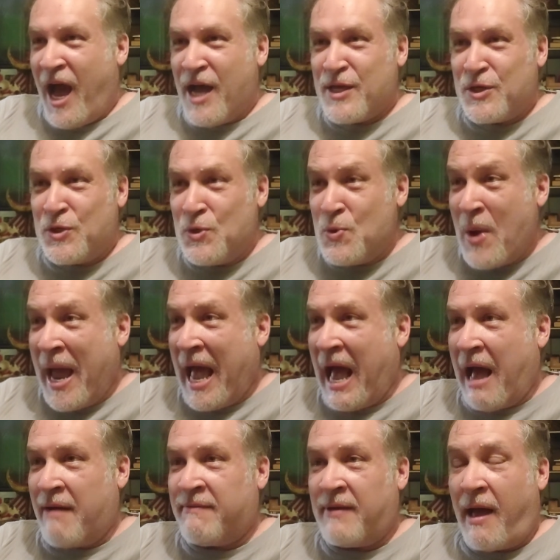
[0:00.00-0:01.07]
You
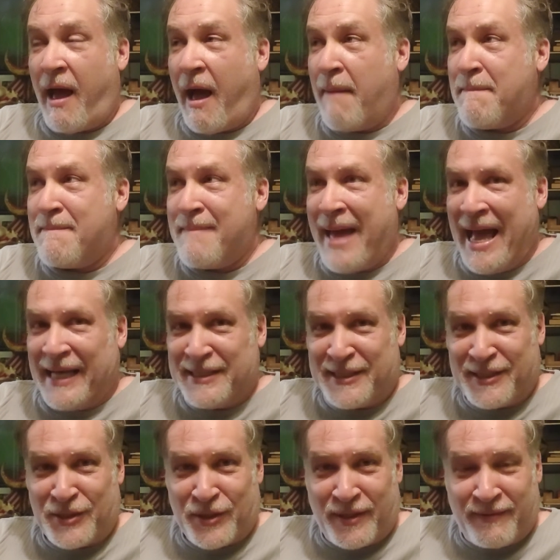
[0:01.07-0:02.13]
have a
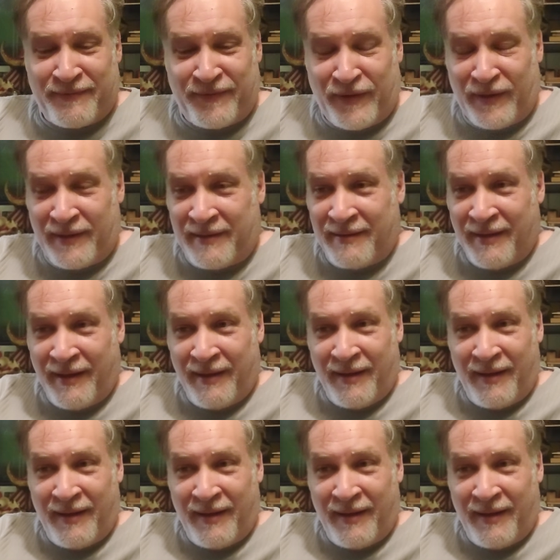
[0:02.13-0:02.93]
masterful